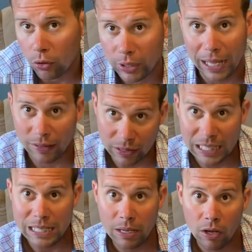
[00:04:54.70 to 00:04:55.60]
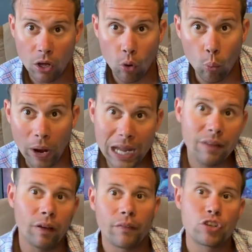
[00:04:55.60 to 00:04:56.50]
that the
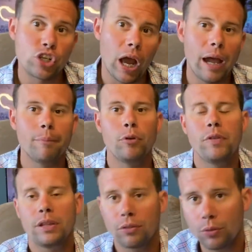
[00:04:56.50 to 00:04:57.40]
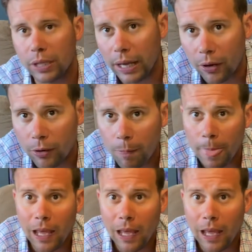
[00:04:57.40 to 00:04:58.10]
wave of shot moving through the air